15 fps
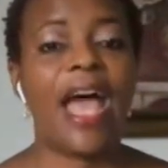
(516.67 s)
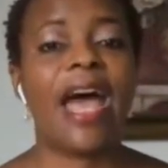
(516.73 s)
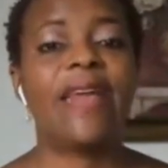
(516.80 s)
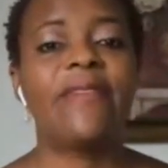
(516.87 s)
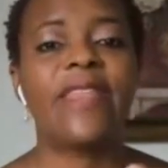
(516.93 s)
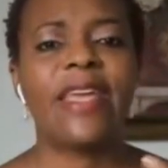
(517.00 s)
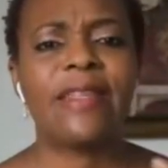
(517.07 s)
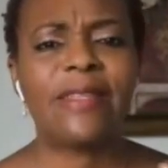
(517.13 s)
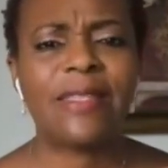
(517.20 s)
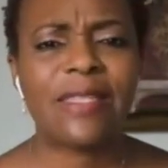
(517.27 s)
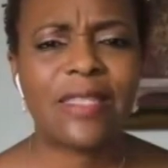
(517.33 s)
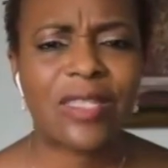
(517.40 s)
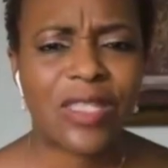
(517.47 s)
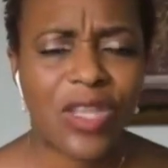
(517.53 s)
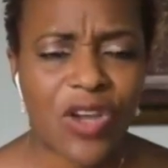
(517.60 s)
and they
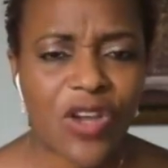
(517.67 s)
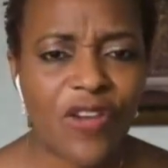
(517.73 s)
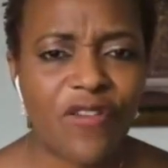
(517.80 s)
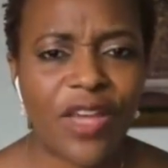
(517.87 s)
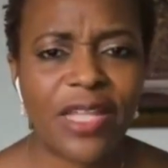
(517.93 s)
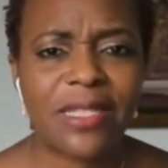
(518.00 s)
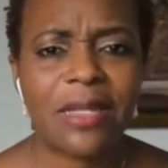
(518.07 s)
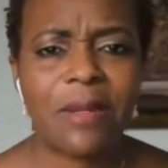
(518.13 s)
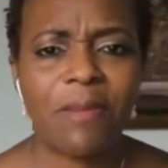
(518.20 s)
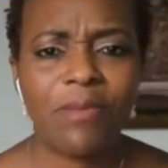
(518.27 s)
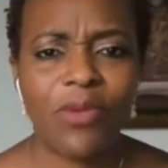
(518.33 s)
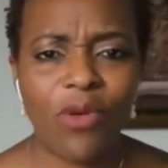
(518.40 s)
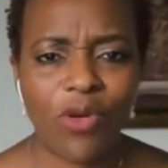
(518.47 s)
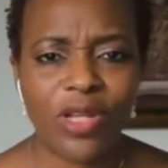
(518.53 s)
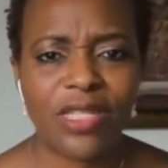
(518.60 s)
serve as an
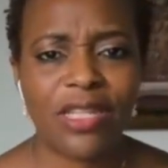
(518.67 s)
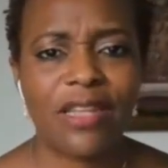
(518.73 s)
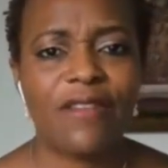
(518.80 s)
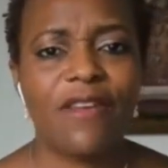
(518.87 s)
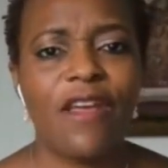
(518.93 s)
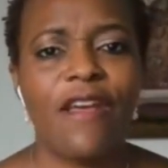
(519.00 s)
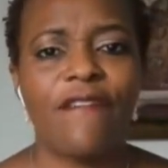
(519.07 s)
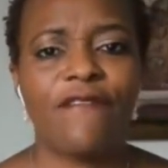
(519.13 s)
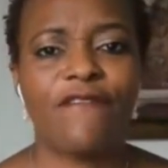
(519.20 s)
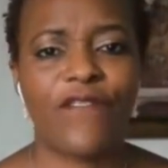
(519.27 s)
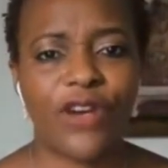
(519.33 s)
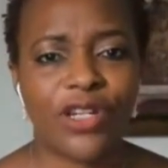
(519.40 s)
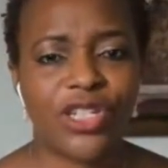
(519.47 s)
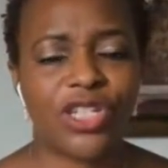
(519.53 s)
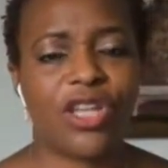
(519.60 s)
important
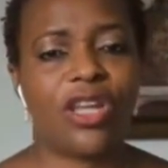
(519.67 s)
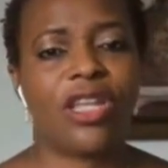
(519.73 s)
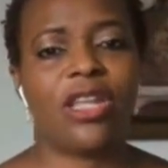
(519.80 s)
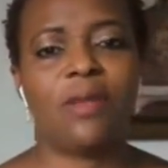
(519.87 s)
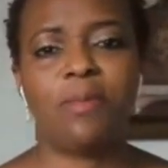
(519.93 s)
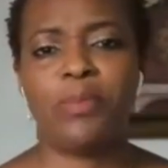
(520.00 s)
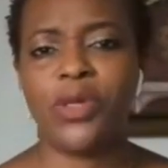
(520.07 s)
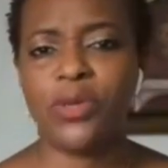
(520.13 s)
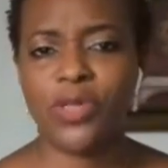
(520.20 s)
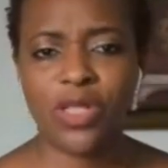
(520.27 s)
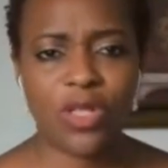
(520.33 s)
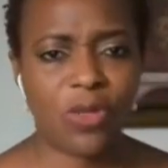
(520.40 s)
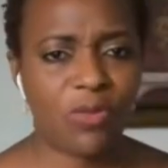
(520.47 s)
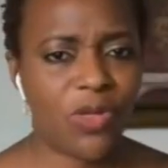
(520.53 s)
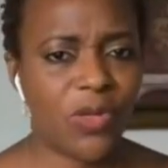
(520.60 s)
function in
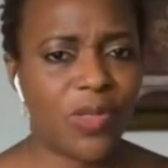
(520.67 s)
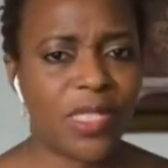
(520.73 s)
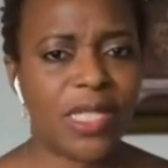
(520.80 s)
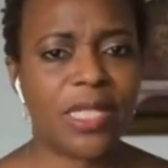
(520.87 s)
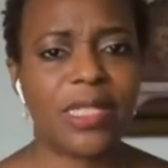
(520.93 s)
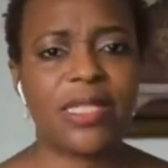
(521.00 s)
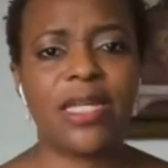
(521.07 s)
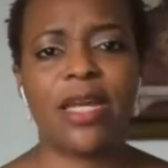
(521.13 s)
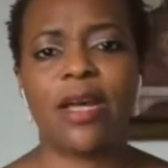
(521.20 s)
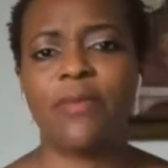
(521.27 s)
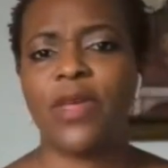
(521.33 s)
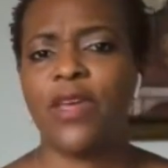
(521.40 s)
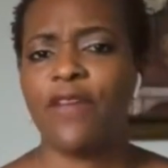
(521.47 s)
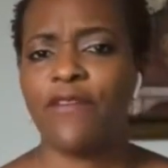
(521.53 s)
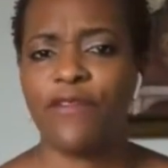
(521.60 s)
building immune system,
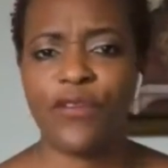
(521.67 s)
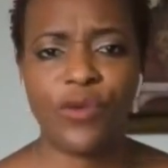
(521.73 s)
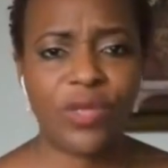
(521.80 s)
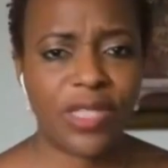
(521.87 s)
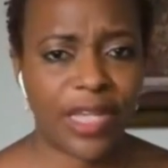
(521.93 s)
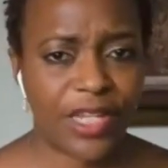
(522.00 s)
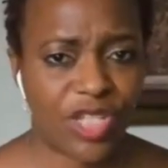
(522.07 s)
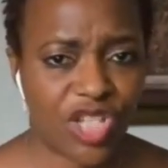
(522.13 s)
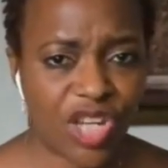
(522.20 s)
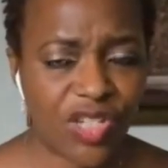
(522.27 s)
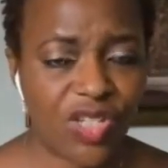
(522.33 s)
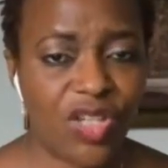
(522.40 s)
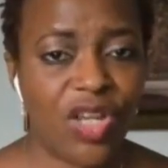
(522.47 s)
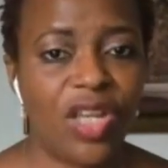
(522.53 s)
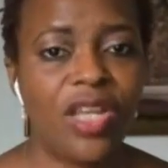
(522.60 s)
food
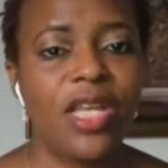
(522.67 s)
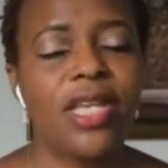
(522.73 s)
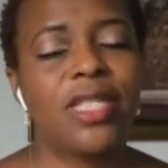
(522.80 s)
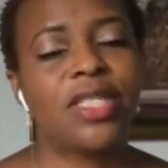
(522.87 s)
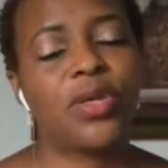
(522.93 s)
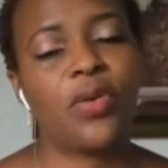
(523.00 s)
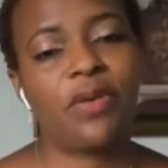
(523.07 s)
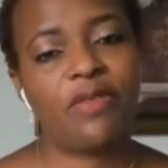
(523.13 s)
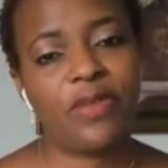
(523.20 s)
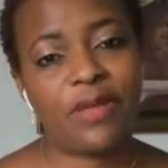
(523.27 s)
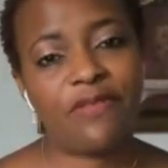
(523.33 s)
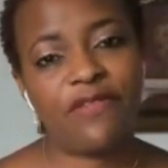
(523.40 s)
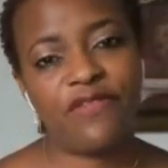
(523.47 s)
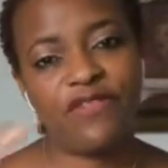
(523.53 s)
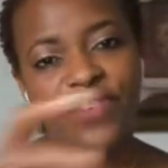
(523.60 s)
digestion. So if we
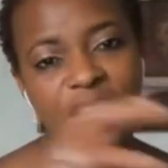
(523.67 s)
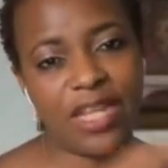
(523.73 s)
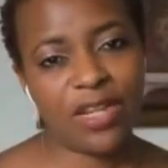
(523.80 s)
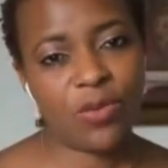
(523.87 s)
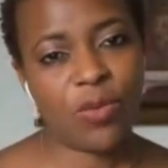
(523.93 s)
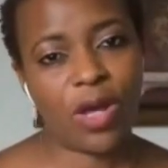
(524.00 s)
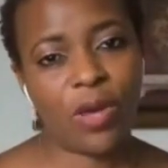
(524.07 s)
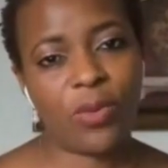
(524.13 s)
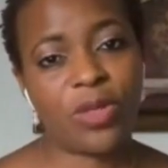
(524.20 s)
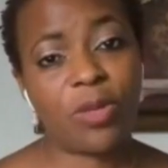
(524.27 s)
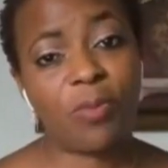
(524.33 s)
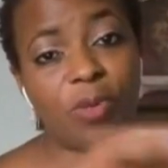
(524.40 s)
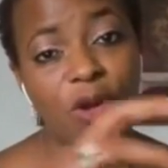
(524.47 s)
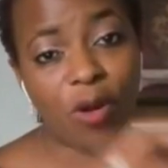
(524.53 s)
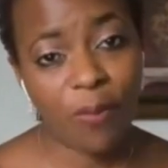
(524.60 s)
feed it well with
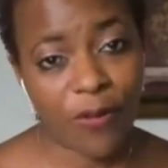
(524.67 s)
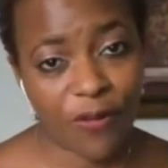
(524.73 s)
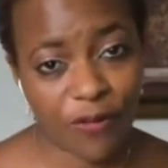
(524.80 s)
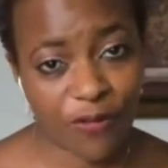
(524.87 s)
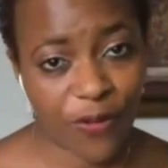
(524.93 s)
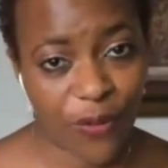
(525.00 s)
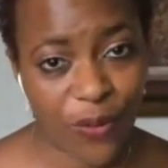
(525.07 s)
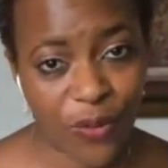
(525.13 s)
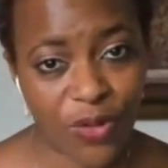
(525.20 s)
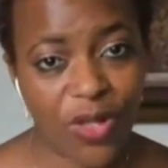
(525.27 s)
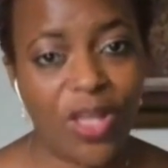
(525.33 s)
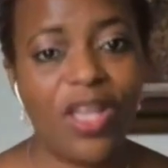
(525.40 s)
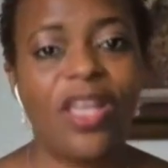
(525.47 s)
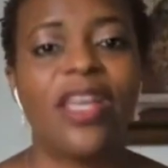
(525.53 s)
the proper food,